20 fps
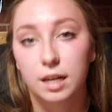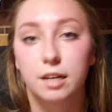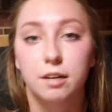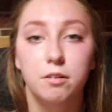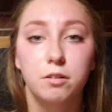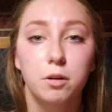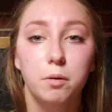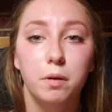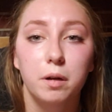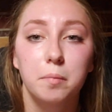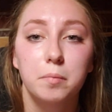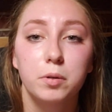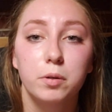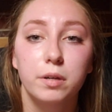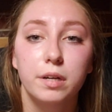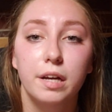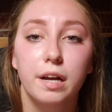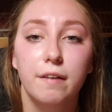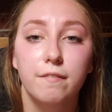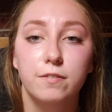I don't know what I'm
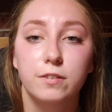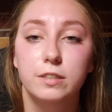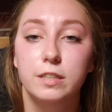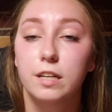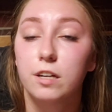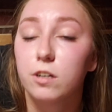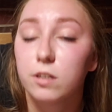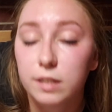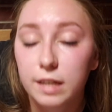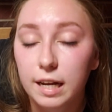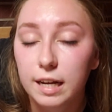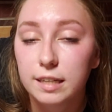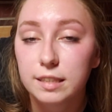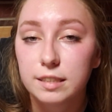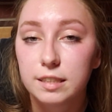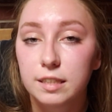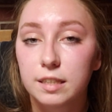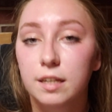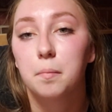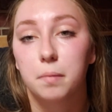doing for dinner yet,
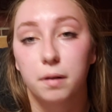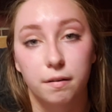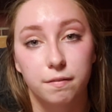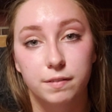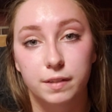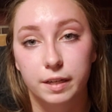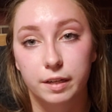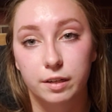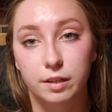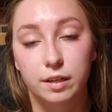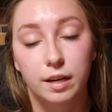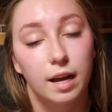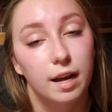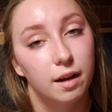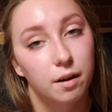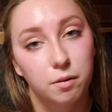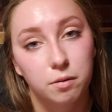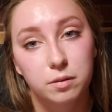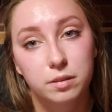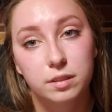but I'll figure it
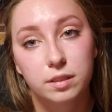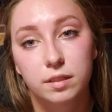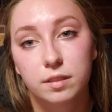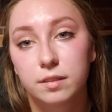out.